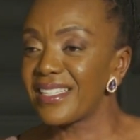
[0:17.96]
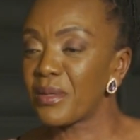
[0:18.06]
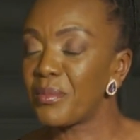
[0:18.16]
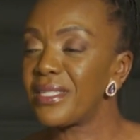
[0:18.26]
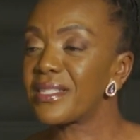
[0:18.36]

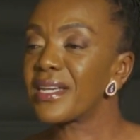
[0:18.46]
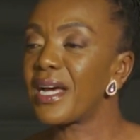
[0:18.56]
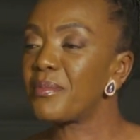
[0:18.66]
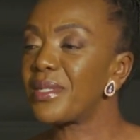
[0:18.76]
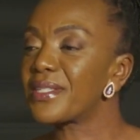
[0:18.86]
The
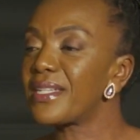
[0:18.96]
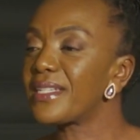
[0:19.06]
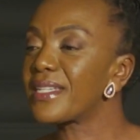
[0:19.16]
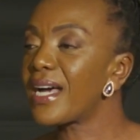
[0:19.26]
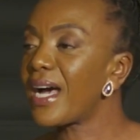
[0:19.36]
meantime is the
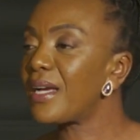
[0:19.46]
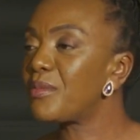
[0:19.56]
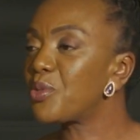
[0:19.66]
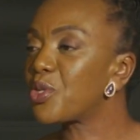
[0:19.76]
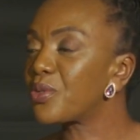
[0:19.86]

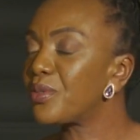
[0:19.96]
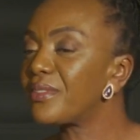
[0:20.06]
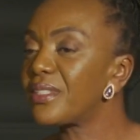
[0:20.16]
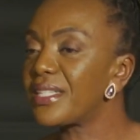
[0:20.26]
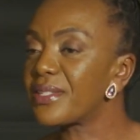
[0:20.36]
time
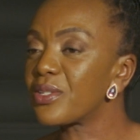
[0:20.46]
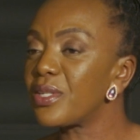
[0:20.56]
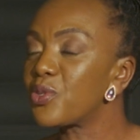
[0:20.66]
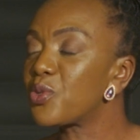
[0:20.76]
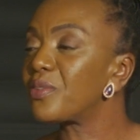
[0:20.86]

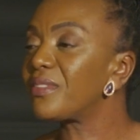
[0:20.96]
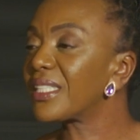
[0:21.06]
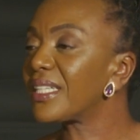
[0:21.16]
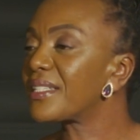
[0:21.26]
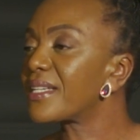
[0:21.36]
is
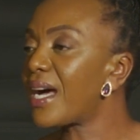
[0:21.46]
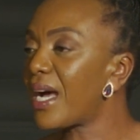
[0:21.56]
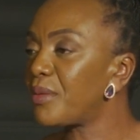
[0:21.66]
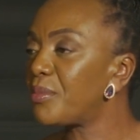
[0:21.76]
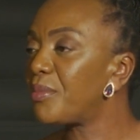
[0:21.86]
during the
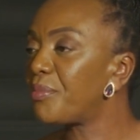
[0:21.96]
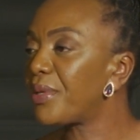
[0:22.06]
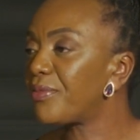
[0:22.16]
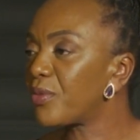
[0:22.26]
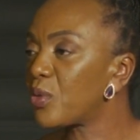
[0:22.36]
time
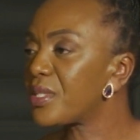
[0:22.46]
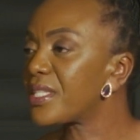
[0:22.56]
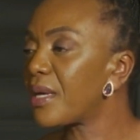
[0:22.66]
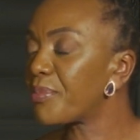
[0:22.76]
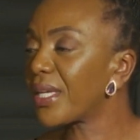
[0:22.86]
before
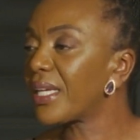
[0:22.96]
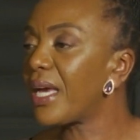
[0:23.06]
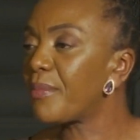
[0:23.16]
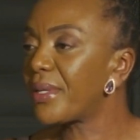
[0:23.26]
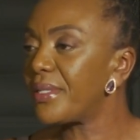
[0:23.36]
something
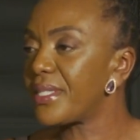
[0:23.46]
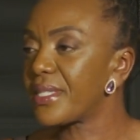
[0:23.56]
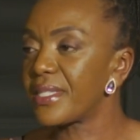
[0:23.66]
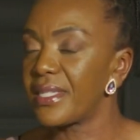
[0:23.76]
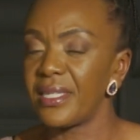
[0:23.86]

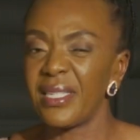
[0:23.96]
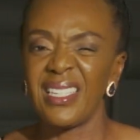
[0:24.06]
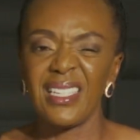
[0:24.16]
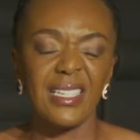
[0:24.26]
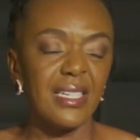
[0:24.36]
happens.
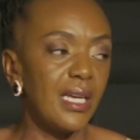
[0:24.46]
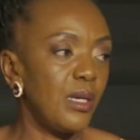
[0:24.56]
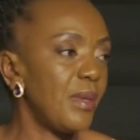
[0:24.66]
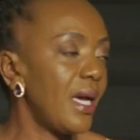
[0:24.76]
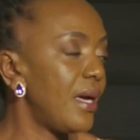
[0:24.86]

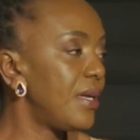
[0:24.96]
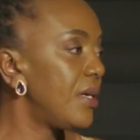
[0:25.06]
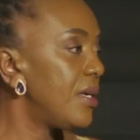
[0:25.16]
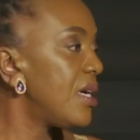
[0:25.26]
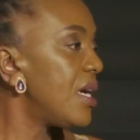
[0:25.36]
Amen.
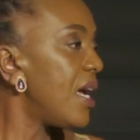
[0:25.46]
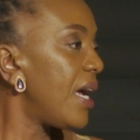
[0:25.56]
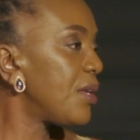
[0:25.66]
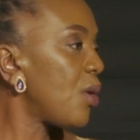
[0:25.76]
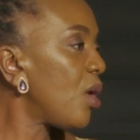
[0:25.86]

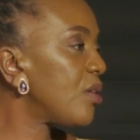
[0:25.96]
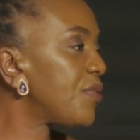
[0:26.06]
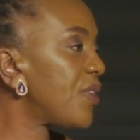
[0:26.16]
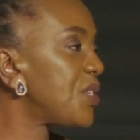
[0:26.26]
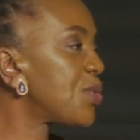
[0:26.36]
And all
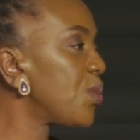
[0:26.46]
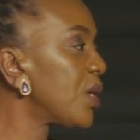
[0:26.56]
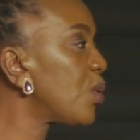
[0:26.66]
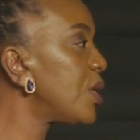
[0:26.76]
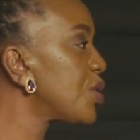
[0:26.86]
of us,
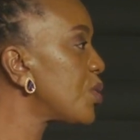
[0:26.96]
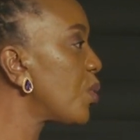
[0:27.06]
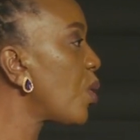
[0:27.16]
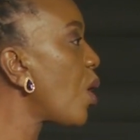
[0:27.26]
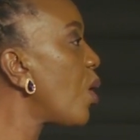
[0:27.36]
we're going to
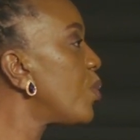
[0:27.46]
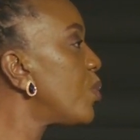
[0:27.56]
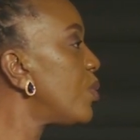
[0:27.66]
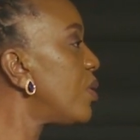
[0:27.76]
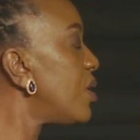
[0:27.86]

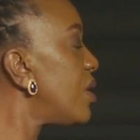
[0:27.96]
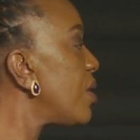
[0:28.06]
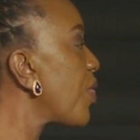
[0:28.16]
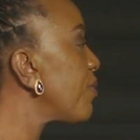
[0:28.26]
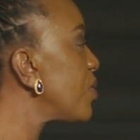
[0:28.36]
go
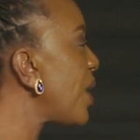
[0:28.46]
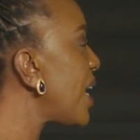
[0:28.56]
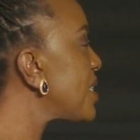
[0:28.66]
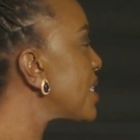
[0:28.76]
through a